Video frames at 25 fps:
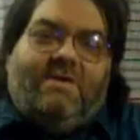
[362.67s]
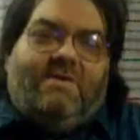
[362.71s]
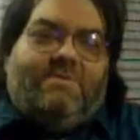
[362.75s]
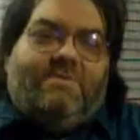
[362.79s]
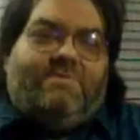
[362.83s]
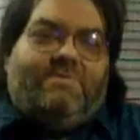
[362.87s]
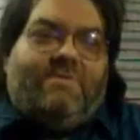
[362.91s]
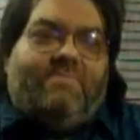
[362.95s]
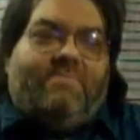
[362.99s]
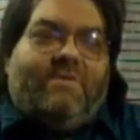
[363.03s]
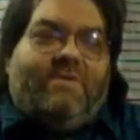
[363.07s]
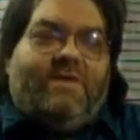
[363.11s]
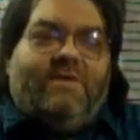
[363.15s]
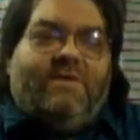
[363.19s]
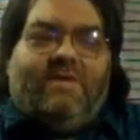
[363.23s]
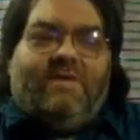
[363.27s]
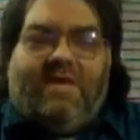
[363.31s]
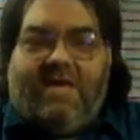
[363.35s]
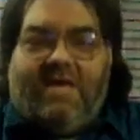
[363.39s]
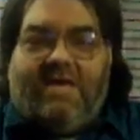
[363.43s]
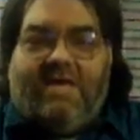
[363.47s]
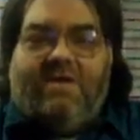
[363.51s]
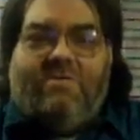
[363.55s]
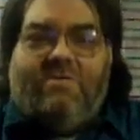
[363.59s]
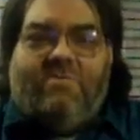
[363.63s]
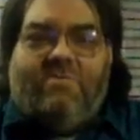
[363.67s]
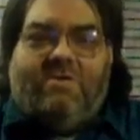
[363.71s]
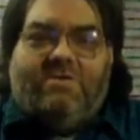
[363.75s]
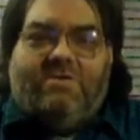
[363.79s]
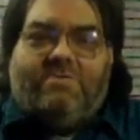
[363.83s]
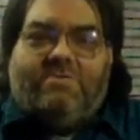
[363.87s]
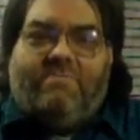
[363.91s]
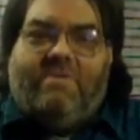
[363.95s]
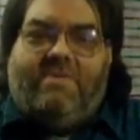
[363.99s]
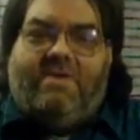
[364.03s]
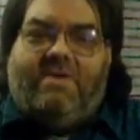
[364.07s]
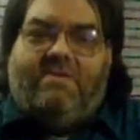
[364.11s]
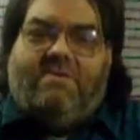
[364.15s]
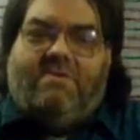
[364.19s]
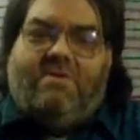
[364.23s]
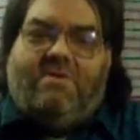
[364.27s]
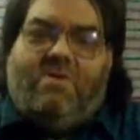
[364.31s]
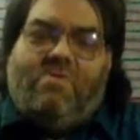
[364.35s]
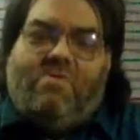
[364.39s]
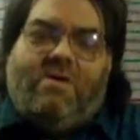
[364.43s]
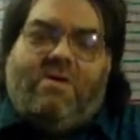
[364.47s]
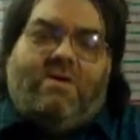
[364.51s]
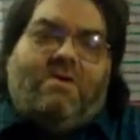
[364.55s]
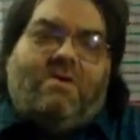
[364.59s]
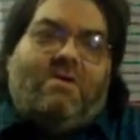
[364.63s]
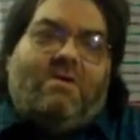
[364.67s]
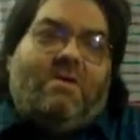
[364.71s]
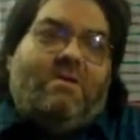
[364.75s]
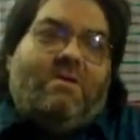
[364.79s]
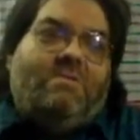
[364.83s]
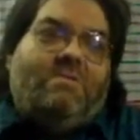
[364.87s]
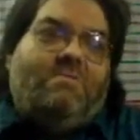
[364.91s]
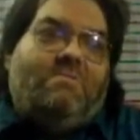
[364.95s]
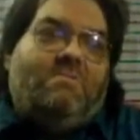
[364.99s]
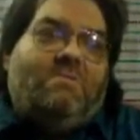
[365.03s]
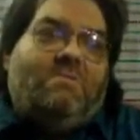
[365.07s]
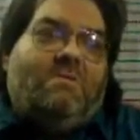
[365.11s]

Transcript: from Indiana, where it's been going on,